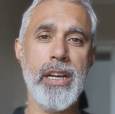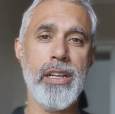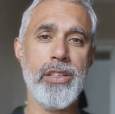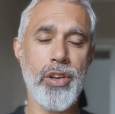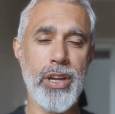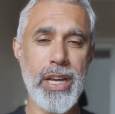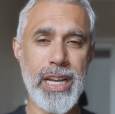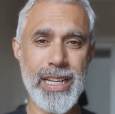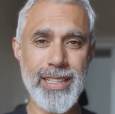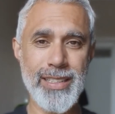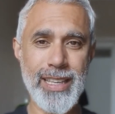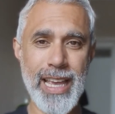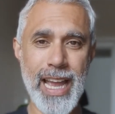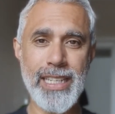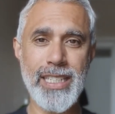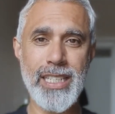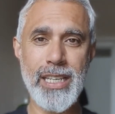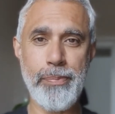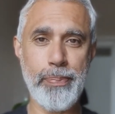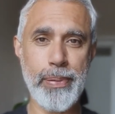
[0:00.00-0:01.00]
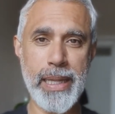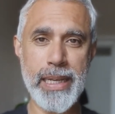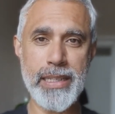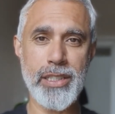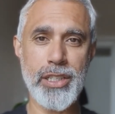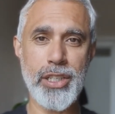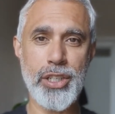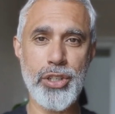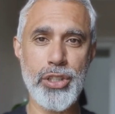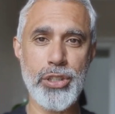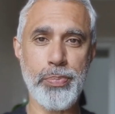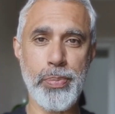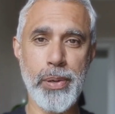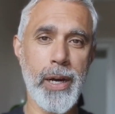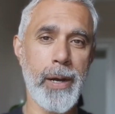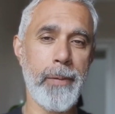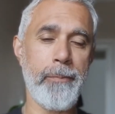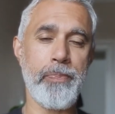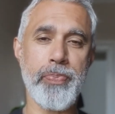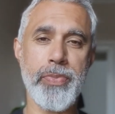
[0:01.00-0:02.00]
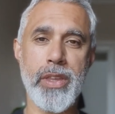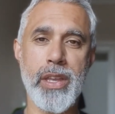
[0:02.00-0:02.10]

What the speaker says: So anxiety plays a huge part.